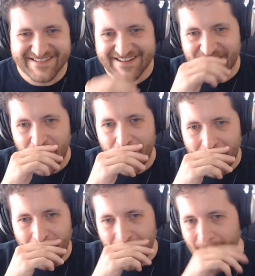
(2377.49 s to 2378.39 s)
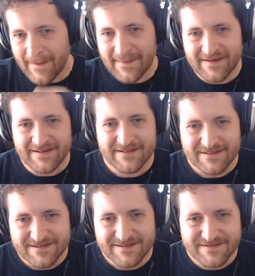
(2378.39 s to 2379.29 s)
could be easier
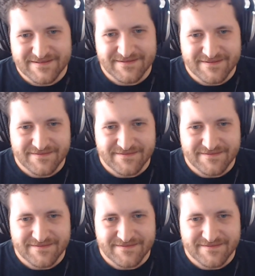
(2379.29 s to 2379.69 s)
and easier